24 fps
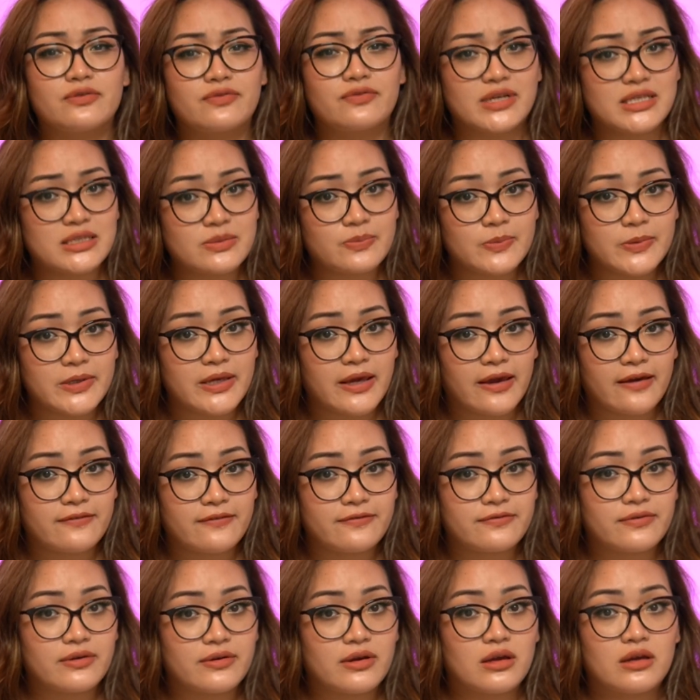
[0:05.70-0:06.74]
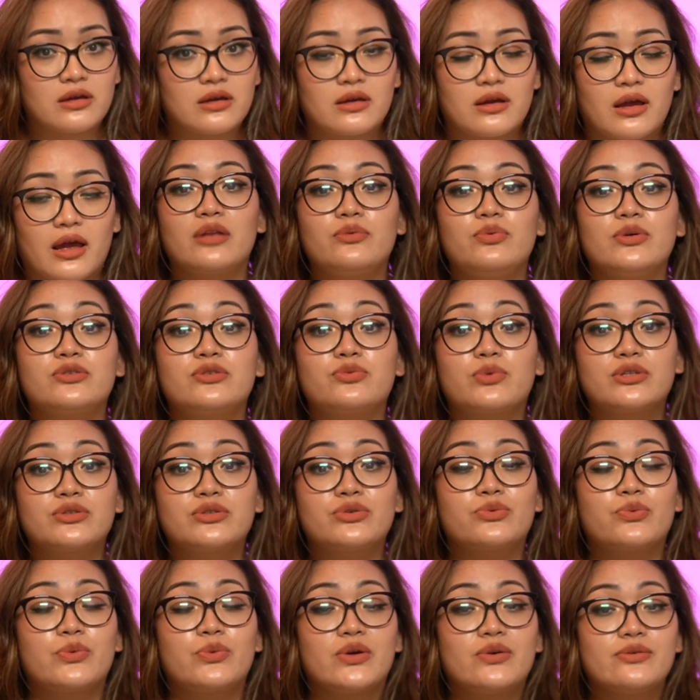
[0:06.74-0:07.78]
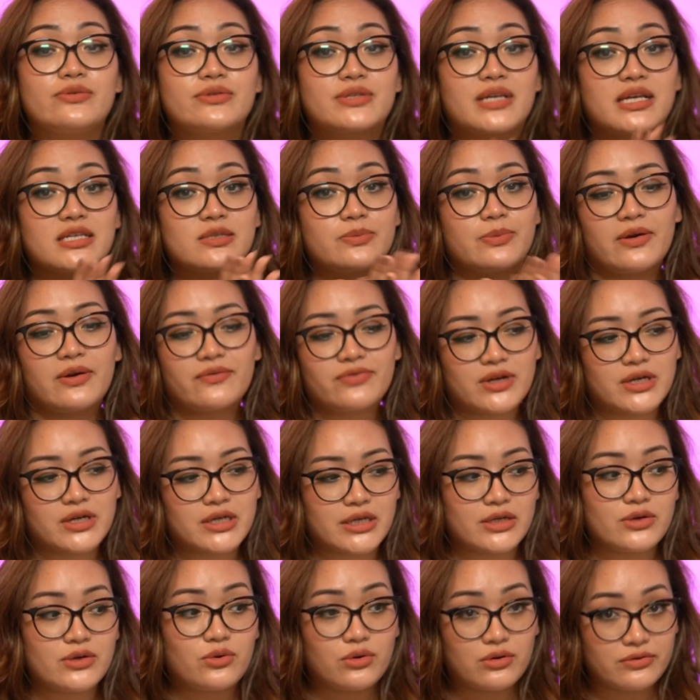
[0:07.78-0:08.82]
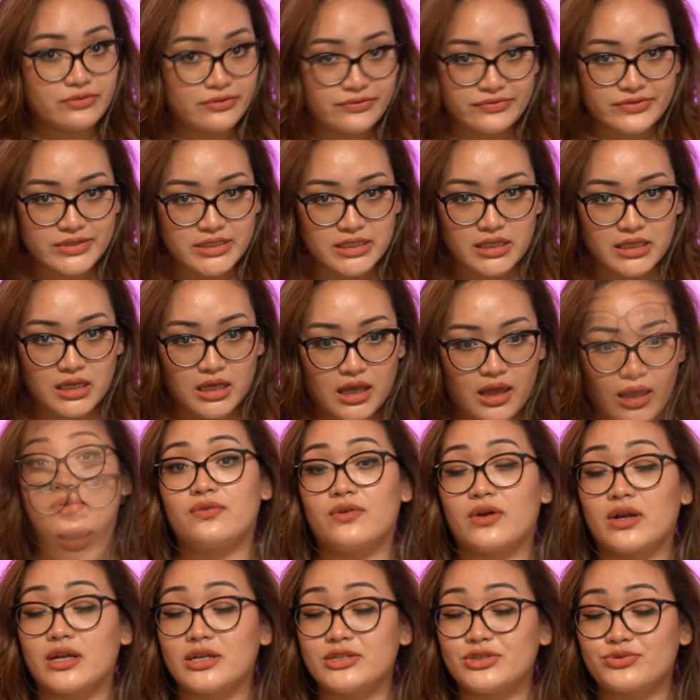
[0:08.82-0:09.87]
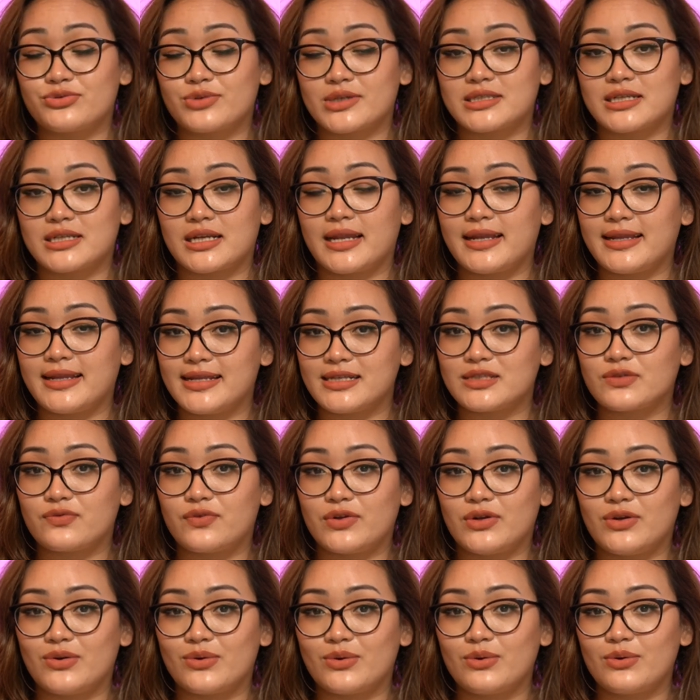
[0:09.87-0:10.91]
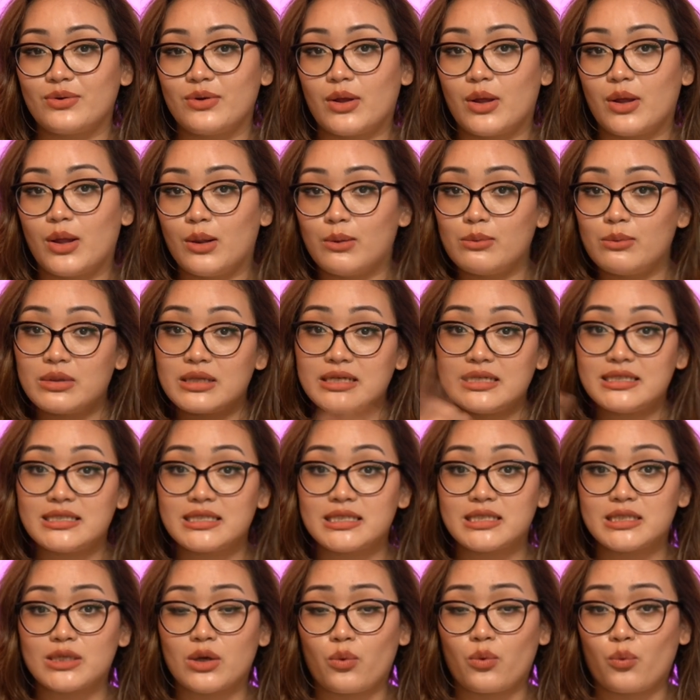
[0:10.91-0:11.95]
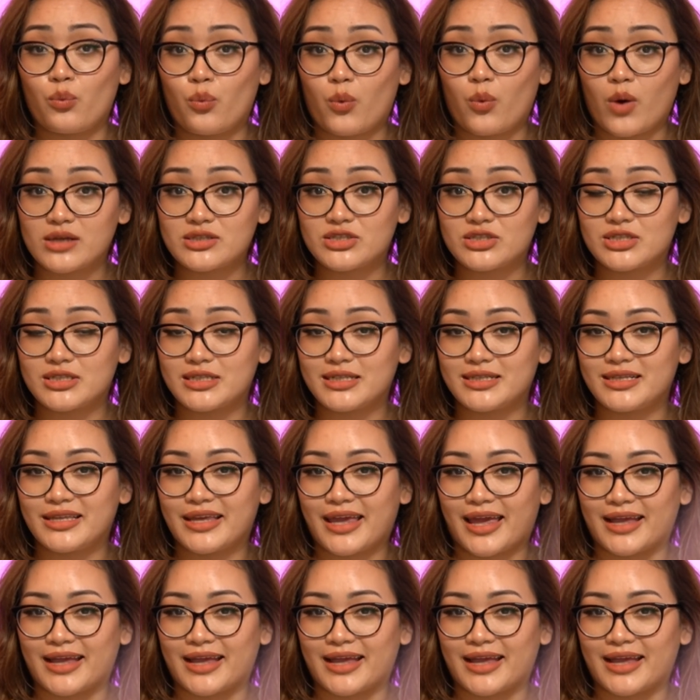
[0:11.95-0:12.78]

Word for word: of SPF? And which one should we use, SPF 30 or 50? If you're interested in this video, please watch till the